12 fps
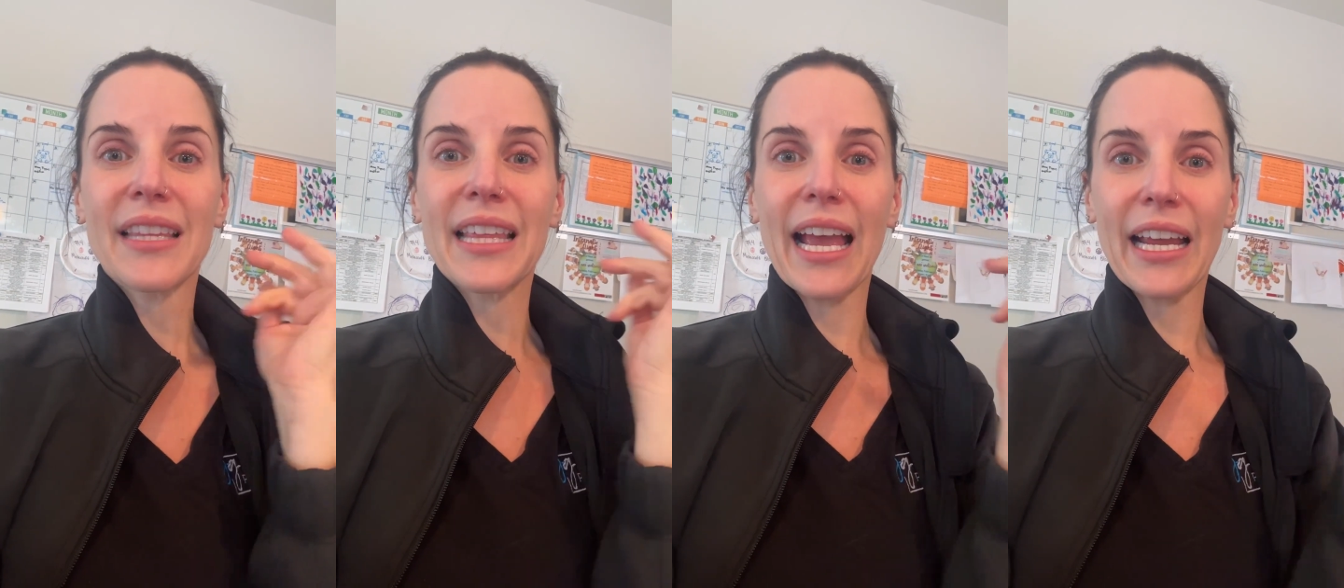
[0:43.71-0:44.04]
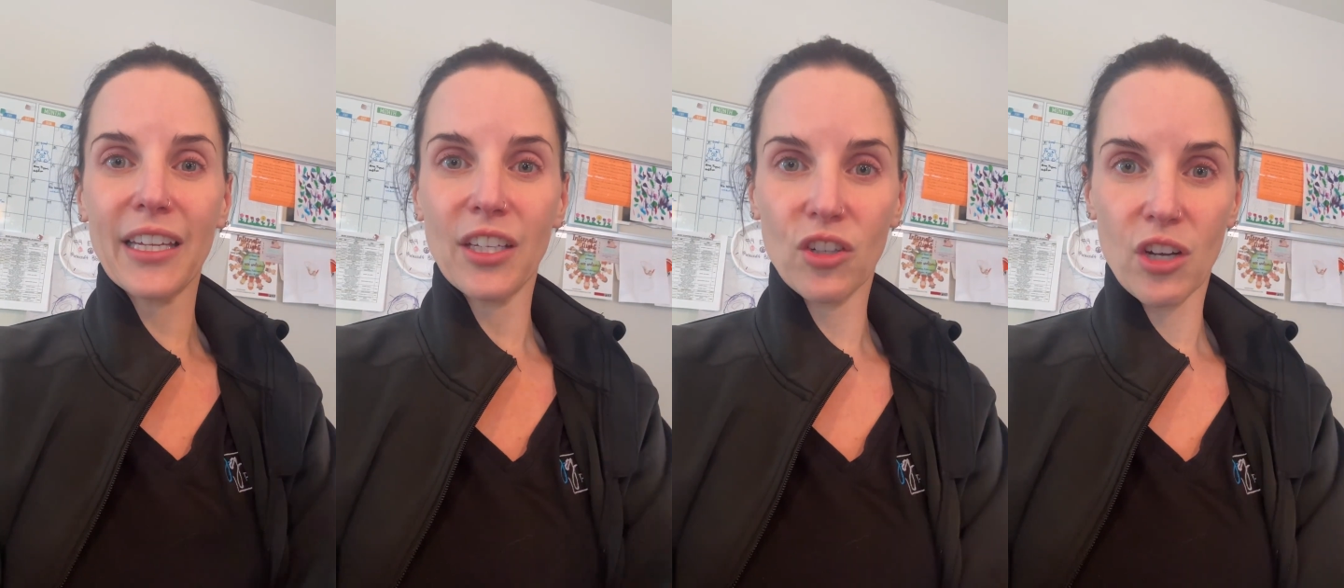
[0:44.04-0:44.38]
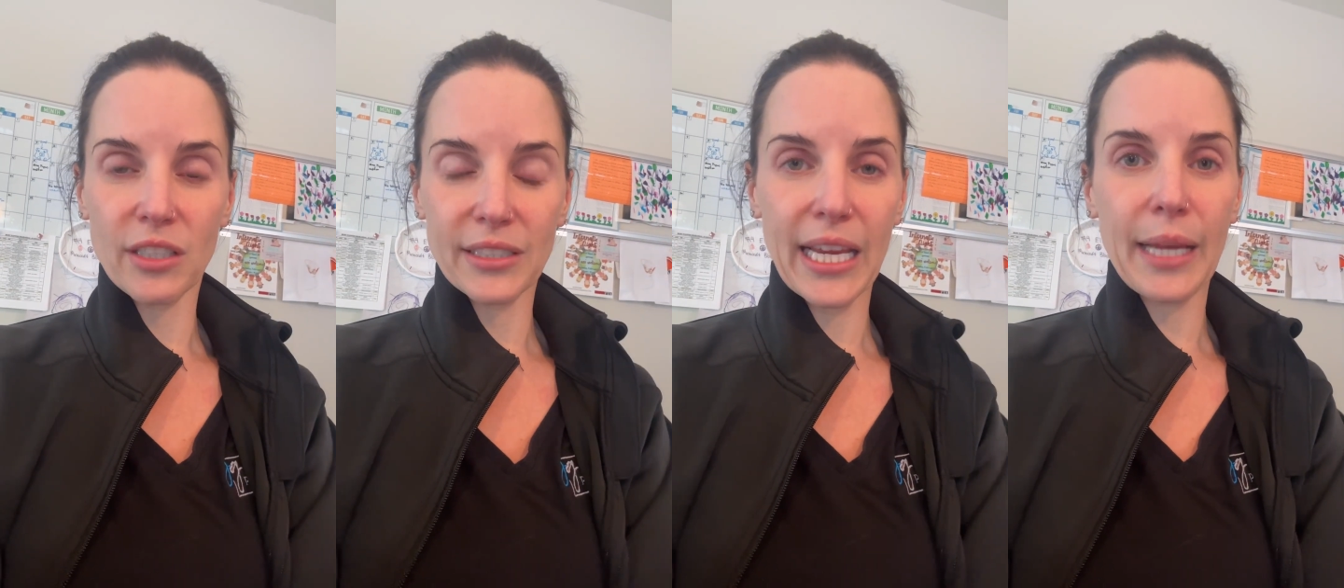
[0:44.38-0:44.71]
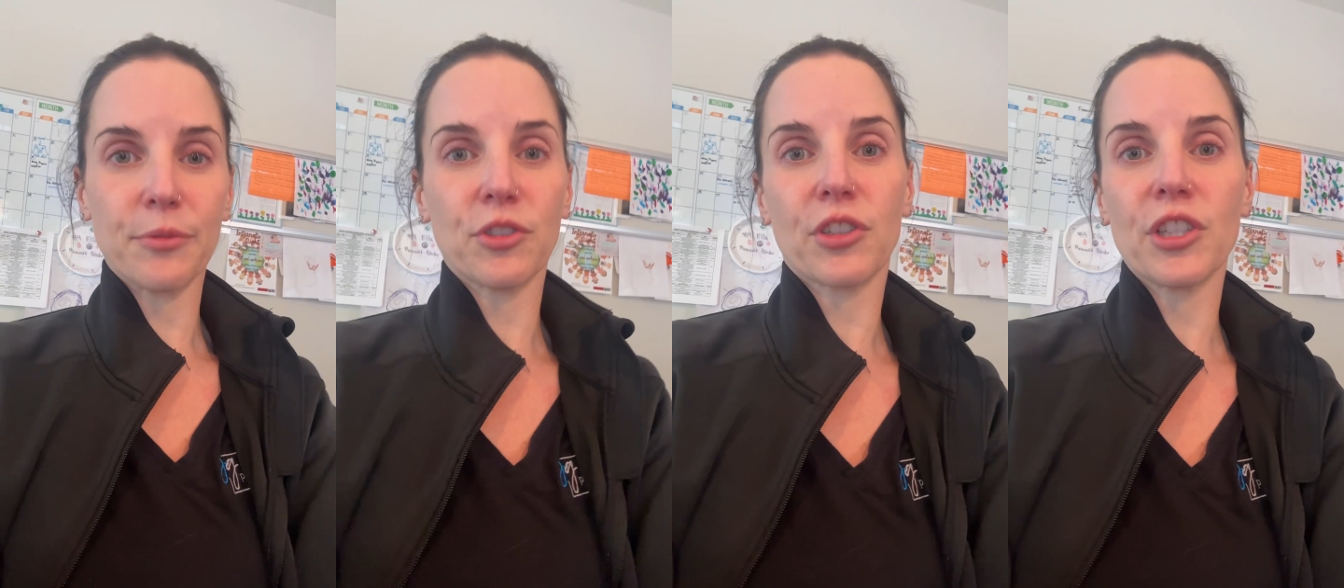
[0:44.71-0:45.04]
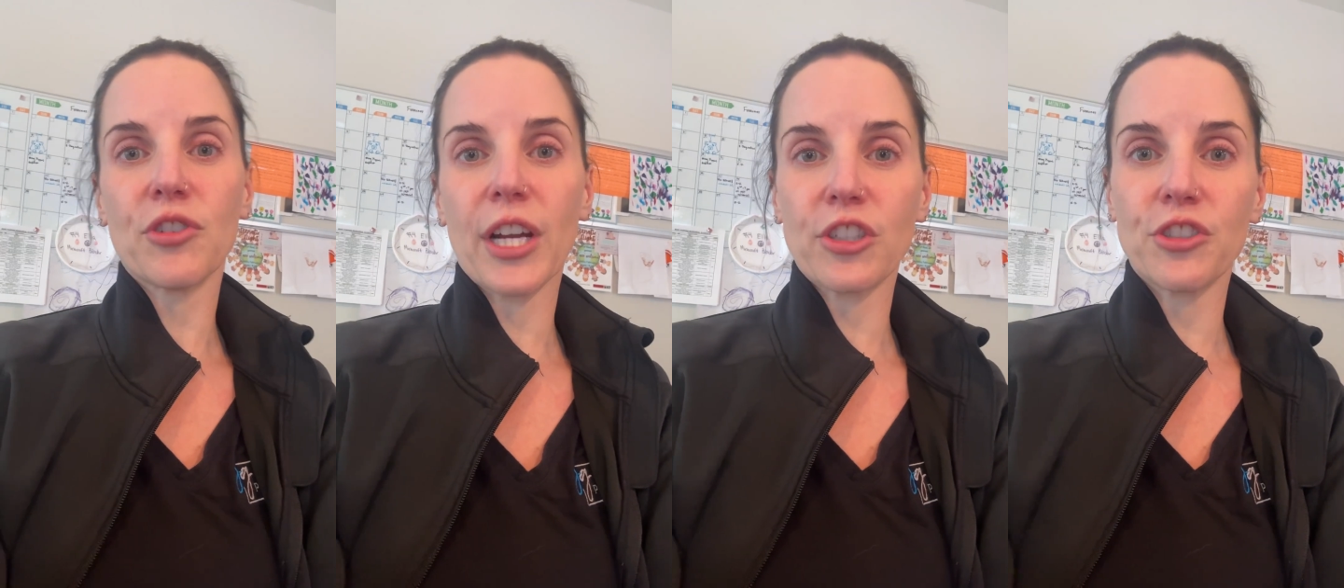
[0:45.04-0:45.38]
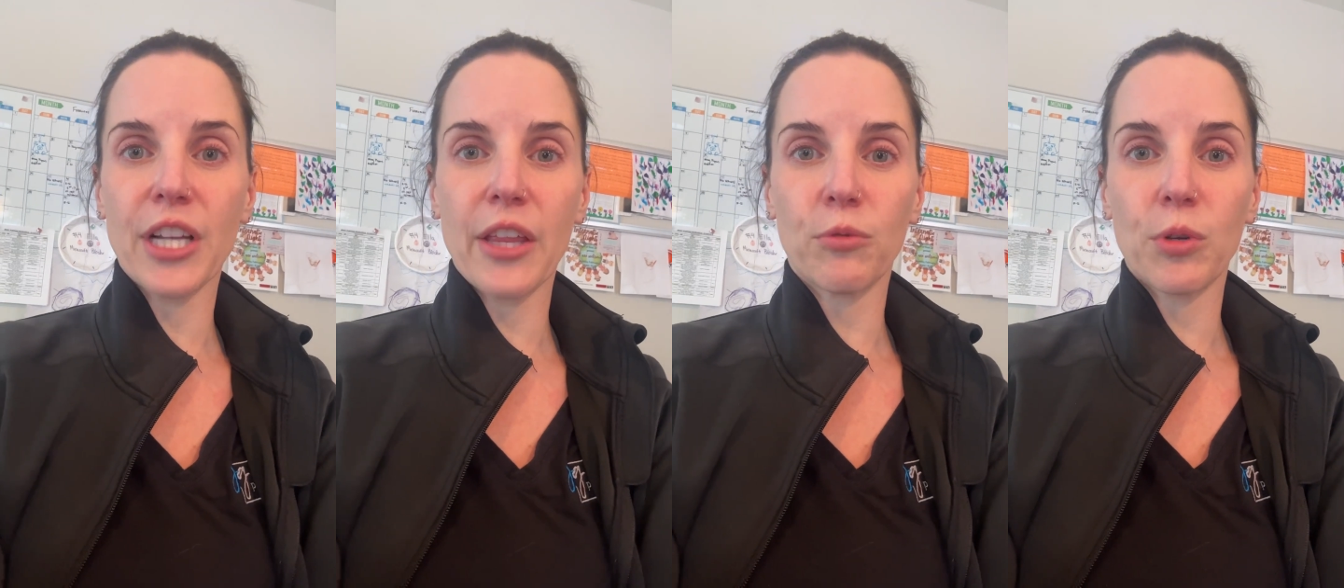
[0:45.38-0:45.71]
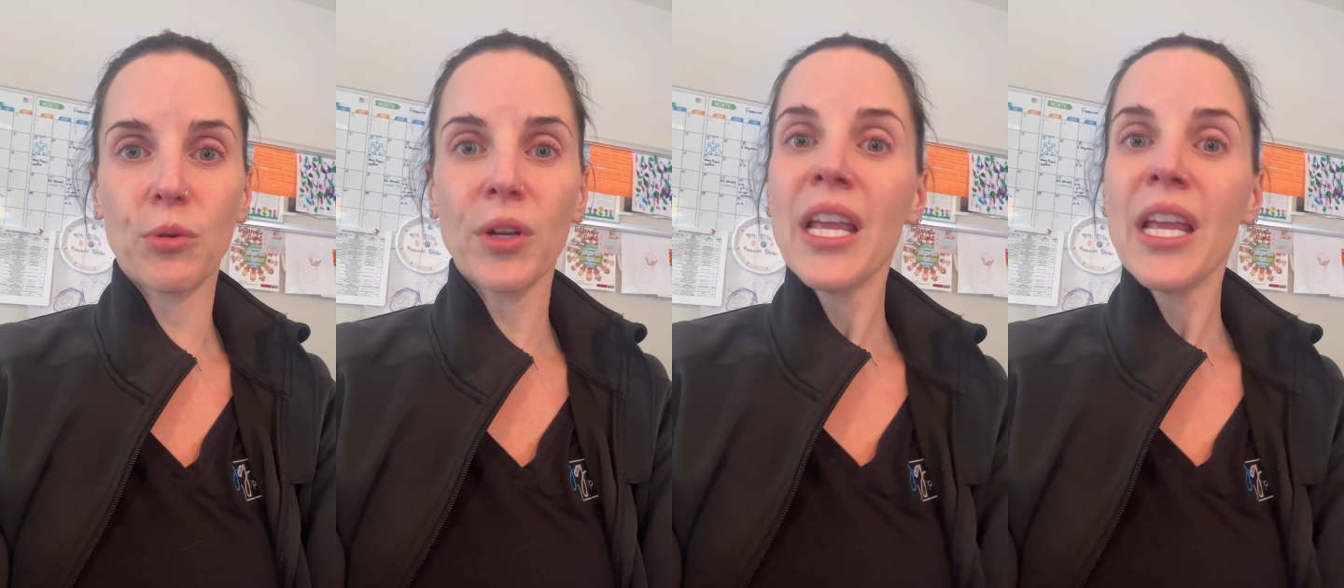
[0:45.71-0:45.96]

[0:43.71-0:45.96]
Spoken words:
That can cause capsular contracture down the road.